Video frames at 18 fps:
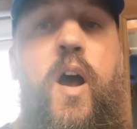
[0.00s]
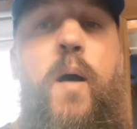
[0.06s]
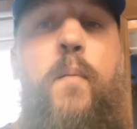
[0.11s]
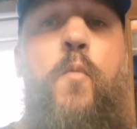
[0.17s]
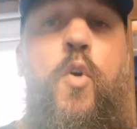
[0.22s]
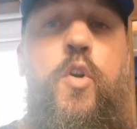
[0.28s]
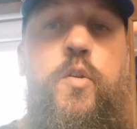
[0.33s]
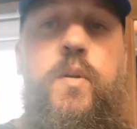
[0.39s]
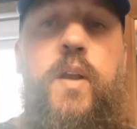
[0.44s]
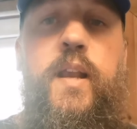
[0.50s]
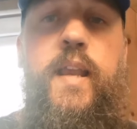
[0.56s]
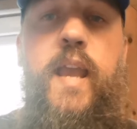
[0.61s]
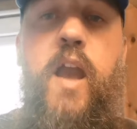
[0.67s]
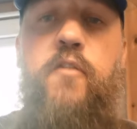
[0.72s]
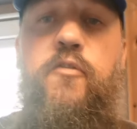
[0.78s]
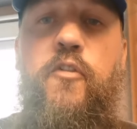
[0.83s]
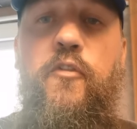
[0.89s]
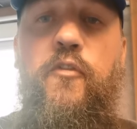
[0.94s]
what you can
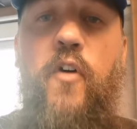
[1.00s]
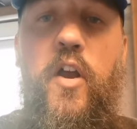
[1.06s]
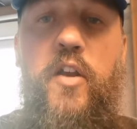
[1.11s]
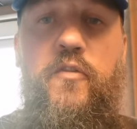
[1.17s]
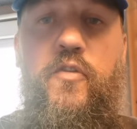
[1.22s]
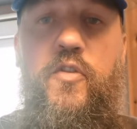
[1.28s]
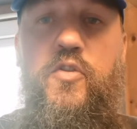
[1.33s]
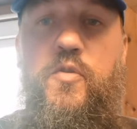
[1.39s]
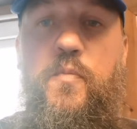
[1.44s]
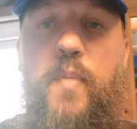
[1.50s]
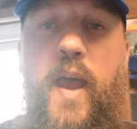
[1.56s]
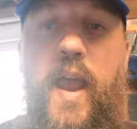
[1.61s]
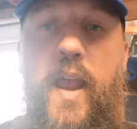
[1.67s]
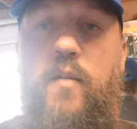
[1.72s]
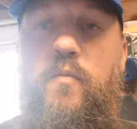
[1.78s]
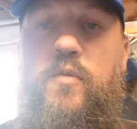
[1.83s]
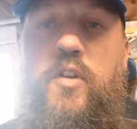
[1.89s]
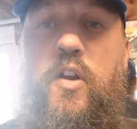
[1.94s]
get for
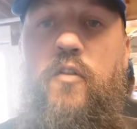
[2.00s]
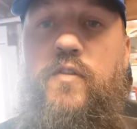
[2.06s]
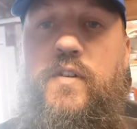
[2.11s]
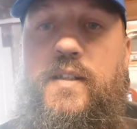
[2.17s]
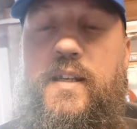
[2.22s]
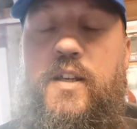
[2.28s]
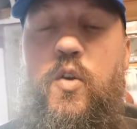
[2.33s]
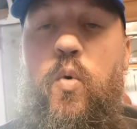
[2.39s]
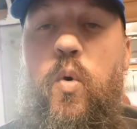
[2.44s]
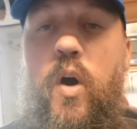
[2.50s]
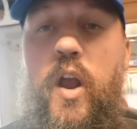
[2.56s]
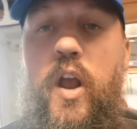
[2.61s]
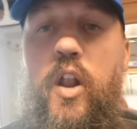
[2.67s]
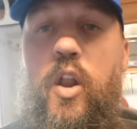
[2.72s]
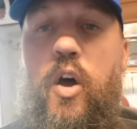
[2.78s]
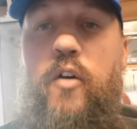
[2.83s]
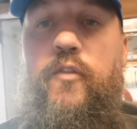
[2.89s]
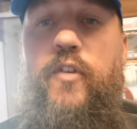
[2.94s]
£500, obviously quite
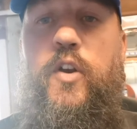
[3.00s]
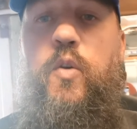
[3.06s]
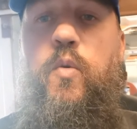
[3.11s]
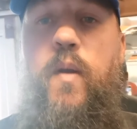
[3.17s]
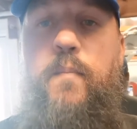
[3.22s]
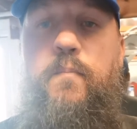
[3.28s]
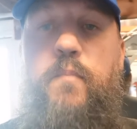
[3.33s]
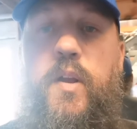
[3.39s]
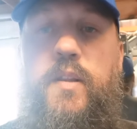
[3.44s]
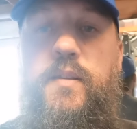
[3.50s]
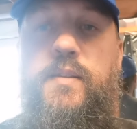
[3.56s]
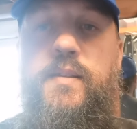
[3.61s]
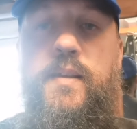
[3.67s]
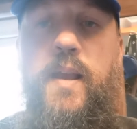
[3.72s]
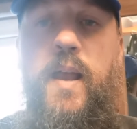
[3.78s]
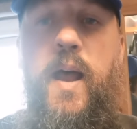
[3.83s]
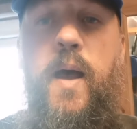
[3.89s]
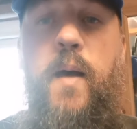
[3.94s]
a lot of
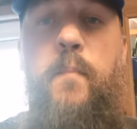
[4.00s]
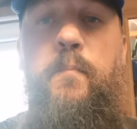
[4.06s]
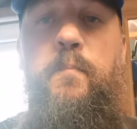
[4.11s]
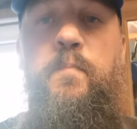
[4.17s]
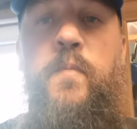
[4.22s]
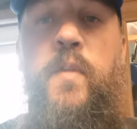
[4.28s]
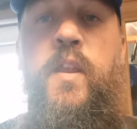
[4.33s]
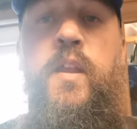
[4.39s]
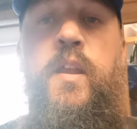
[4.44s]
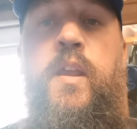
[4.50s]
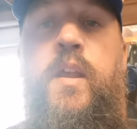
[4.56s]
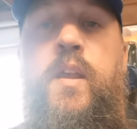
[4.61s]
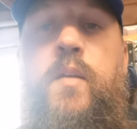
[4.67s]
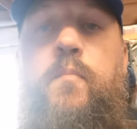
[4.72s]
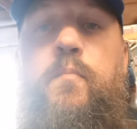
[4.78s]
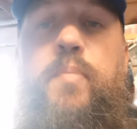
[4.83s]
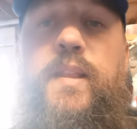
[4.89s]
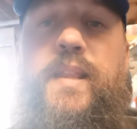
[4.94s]
equipment,
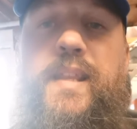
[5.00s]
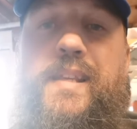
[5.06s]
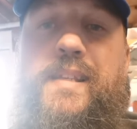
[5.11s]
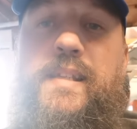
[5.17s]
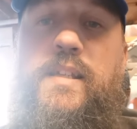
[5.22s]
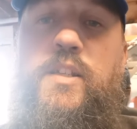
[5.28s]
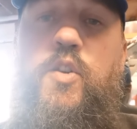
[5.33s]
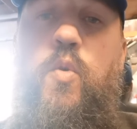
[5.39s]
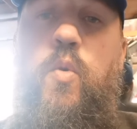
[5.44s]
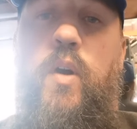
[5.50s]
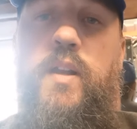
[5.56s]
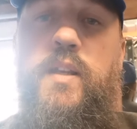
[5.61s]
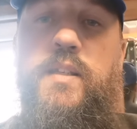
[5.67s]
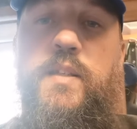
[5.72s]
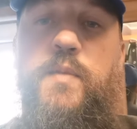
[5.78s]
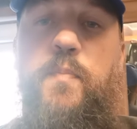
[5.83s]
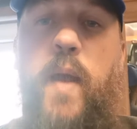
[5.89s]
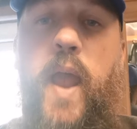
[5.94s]
but this is quite
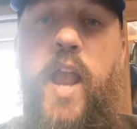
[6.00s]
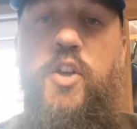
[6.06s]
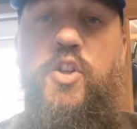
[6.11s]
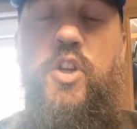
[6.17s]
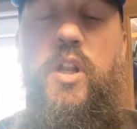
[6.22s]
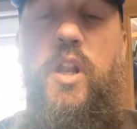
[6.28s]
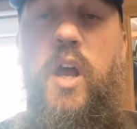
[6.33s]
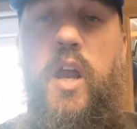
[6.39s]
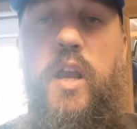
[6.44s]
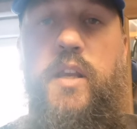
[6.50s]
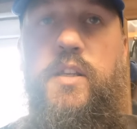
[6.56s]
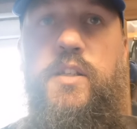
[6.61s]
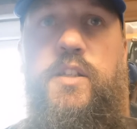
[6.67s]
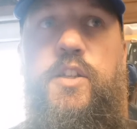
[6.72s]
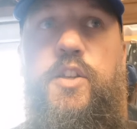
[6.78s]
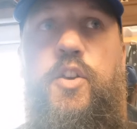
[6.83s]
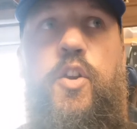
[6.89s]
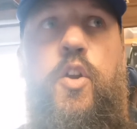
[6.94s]

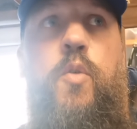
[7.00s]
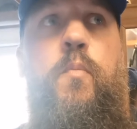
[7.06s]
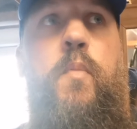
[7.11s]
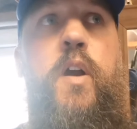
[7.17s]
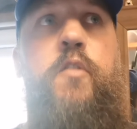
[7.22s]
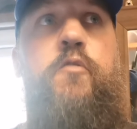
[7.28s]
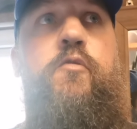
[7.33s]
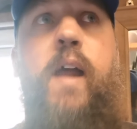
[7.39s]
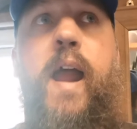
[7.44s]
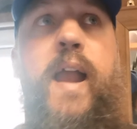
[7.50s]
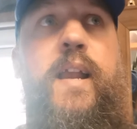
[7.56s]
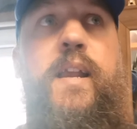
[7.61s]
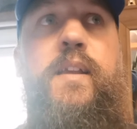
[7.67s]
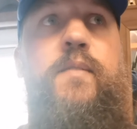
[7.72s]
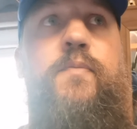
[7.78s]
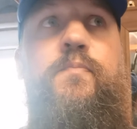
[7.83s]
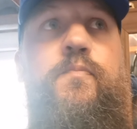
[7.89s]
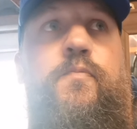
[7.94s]
specialized. You know, my
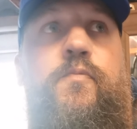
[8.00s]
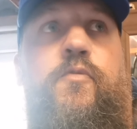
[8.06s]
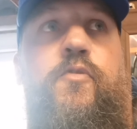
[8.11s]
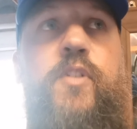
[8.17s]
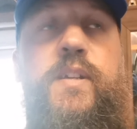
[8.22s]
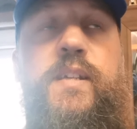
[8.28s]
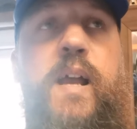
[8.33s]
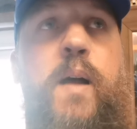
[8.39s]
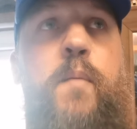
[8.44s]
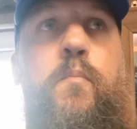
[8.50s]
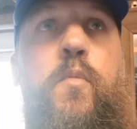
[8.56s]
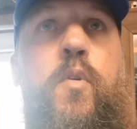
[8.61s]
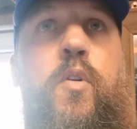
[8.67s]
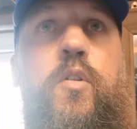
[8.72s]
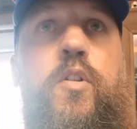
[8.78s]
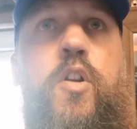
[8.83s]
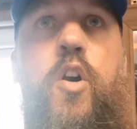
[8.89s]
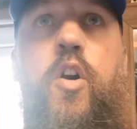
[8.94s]
rack, for
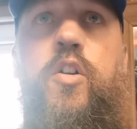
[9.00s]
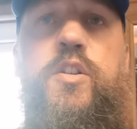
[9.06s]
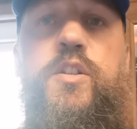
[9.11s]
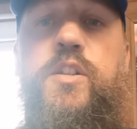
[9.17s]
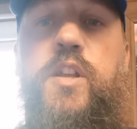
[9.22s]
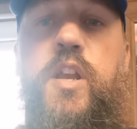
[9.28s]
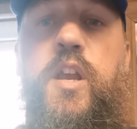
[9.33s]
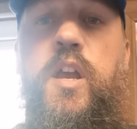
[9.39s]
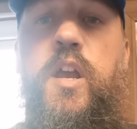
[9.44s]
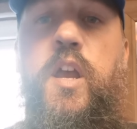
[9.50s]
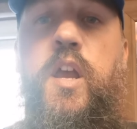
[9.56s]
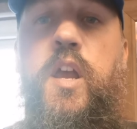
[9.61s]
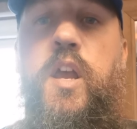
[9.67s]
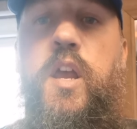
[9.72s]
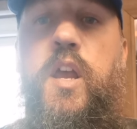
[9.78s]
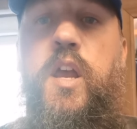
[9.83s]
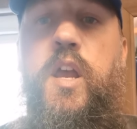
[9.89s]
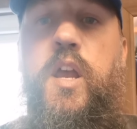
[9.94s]
example, cost
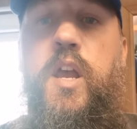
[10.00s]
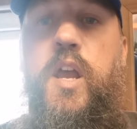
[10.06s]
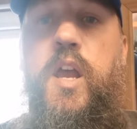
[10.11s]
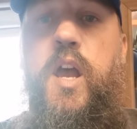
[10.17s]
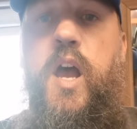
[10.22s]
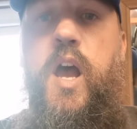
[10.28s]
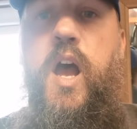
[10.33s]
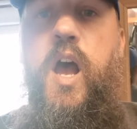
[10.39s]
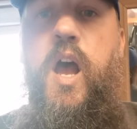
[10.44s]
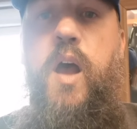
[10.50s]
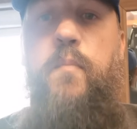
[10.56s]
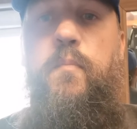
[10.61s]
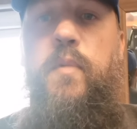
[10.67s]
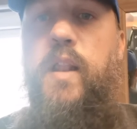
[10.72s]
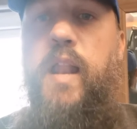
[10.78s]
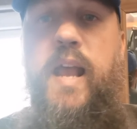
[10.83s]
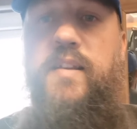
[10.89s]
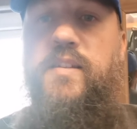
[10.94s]

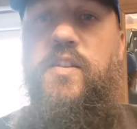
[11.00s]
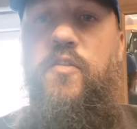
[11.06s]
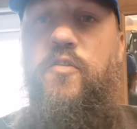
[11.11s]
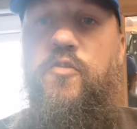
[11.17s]
less